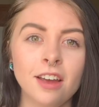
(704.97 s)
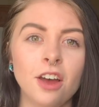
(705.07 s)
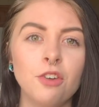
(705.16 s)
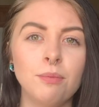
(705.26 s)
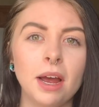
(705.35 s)

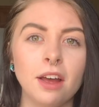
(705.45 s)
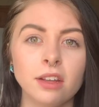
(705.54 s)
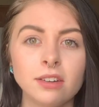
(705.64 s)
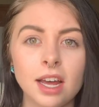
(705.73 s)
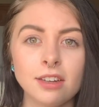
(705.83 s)
of my
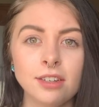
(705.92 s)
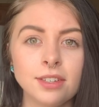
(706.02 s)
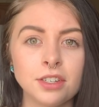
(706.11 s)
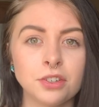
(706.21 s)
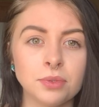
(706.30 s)
other
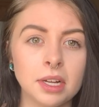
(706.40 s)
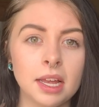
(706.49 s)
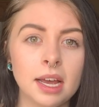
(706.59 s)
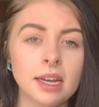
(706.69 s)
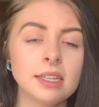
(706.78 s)
tattoos. I just
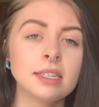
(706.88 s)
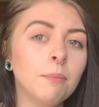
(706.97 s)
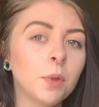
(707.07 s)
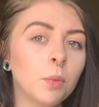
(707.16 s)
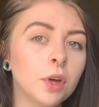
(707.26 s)
realized
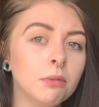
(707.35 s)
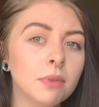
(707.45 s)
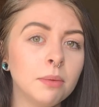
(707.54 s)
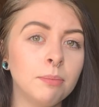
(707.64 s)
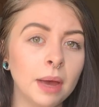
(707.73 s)
the one on
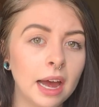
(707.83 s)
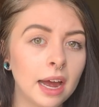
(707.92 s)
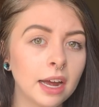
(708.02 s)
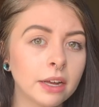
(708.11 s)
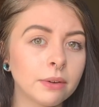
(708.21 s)
my
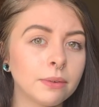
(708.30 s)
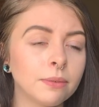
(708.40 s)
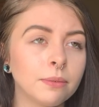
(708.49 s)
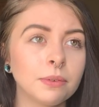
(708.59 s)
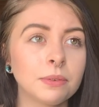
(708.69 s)
back
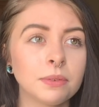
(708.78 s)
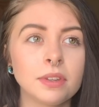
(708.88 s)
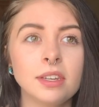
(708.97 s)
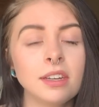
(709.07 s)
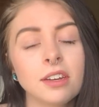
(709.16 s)

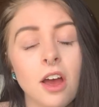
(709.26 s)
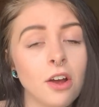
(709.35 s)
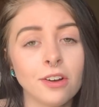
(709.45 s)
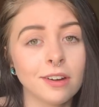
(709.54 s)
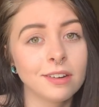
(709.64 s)
did not
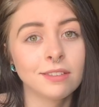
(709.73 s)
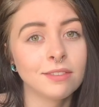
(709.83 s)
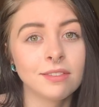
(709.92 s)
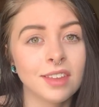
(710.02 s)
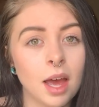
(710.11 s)
hurt
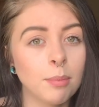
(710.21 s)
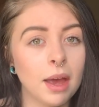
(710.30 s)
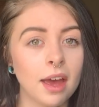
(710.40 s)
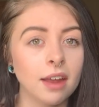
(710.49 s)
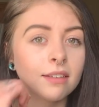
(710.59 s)
that
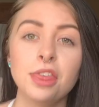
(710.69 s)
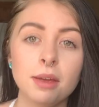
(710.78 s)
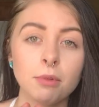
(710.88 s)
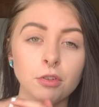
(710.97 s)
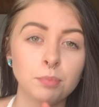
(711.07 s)
bad.
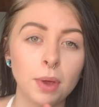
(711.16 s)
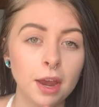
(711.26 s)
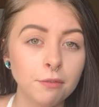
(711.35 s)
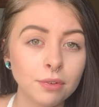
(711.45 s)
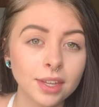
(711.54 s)
The most
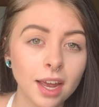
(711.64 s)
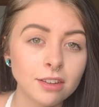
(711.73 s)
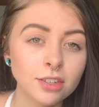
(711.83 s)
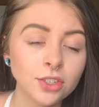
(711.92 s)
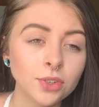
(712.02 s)
painful
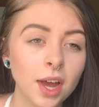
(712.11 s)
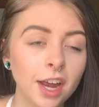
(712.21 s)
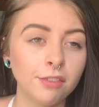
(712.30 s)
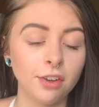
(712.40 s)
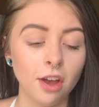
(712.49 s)
tattoo
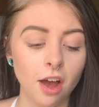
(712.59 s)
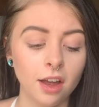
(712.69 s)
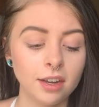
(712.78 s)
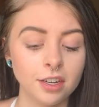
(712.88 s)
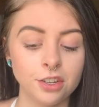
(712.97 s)
I've
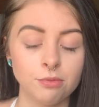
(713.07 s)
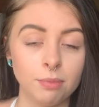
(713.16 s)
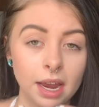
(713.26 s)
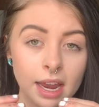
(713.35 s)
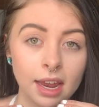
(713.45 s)
got is
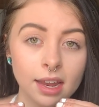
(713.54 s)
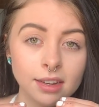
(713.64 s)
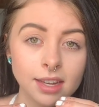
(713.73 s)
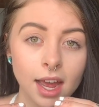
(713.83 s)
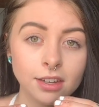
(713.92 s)
my
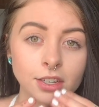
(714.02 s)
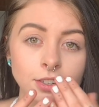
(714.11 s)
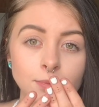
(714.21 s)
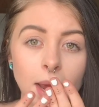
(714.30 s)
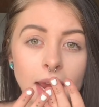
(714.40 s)
hand
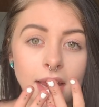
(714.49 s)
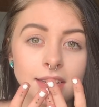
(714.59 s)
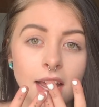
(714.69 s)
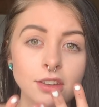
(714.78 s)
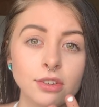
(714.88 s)
tattoos. My hand
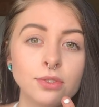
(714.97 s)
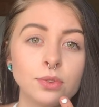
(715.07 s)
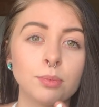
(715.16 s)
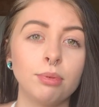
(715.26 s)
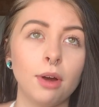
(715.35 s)
tattoos
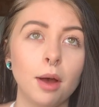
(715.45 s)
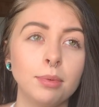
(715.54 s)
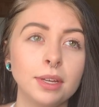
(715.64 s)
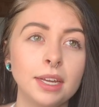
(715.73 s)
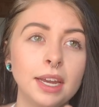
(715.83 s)
are
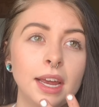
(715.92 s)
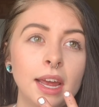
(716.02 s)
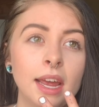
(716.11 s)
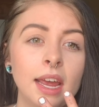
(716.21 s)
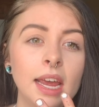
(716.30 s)
probably
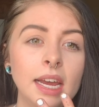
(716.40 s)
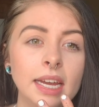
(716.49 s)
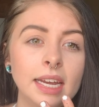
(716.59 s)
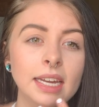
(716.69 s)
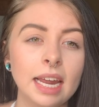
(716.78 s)

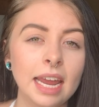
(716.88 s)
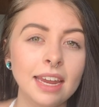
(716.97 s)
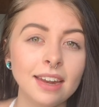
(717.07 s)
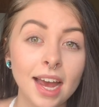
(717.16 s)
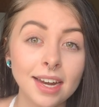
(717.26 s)
an
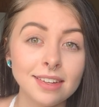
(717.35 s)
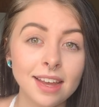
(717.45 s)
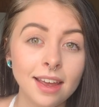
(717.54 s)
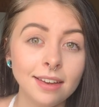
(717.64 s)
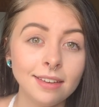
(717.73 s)
8 out of
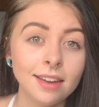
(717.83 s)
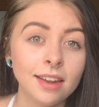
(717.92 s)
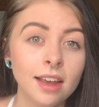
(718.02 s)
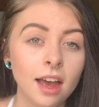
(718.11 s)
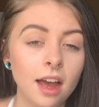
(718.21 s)
10.
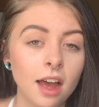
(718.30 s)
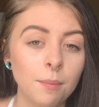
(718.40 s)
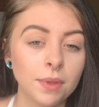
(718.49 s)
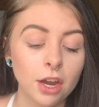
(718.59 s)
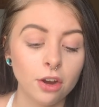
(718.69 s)

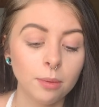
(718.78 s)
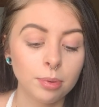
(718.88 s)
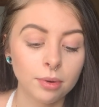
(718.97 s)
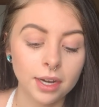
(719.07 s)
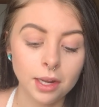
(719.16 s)
They hurt
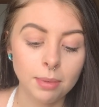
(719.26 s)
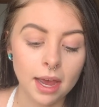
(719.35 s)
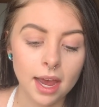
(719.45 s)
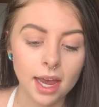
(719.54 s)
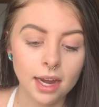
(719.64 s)
pretty
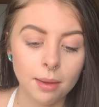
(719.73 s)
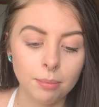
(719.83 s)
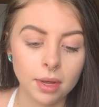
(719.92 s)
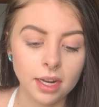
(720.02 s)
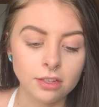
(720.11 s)
bad,
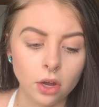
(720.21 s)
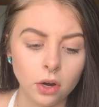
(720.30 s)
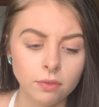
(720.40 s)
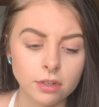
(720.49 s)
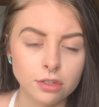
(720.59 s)
but it's over